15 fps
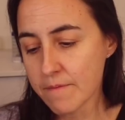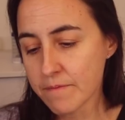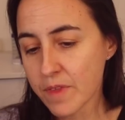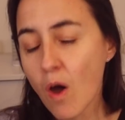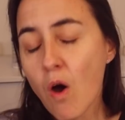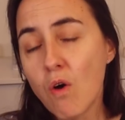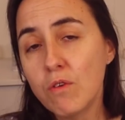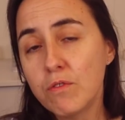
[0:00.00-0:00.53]

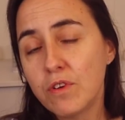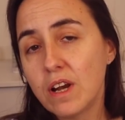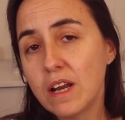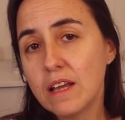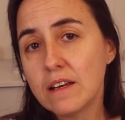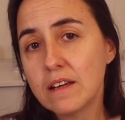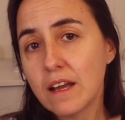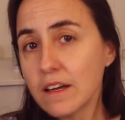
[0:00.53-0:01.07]

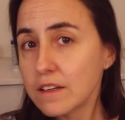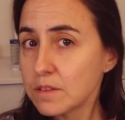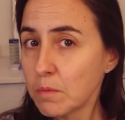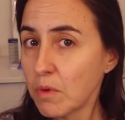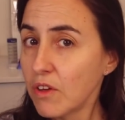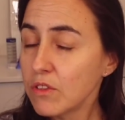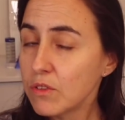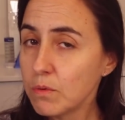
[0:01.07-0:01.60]
hopefully next
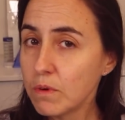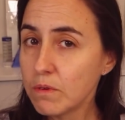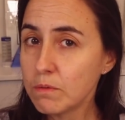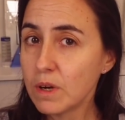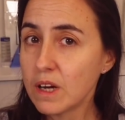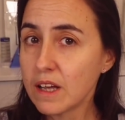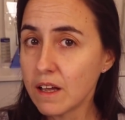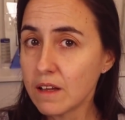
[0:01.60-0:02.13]
month we
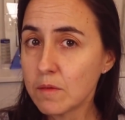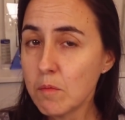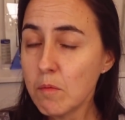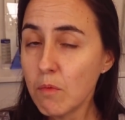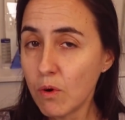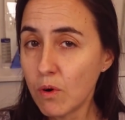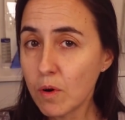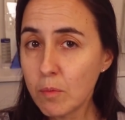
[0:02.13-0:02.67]
will get
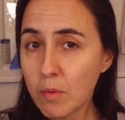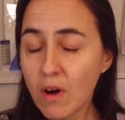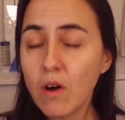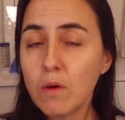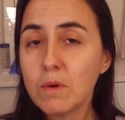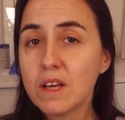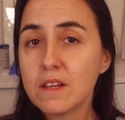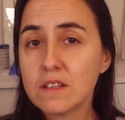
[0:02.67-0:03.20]
more Power
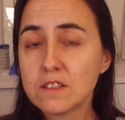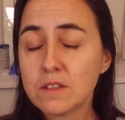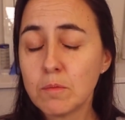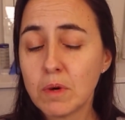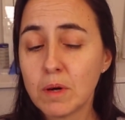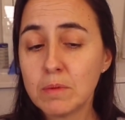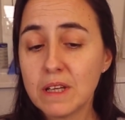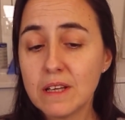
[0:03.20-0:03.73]
BI Desktop
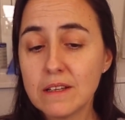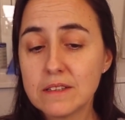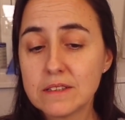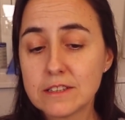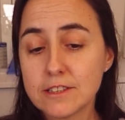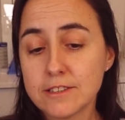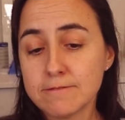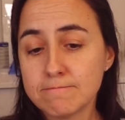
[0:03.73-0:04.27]
updates.